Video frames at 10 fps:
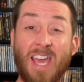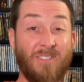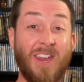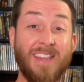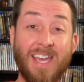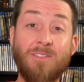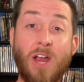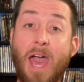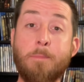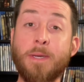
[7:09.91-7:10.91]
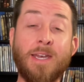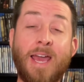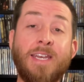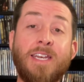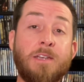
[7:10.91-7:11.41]
If anything ever happened and
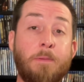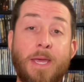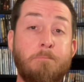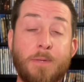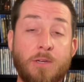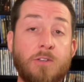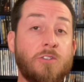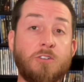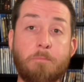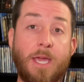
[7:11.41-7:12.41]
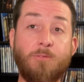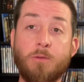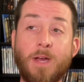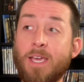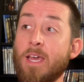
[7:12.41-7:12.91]
I needed to pay bills or pay for
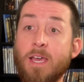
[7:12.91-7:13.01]
my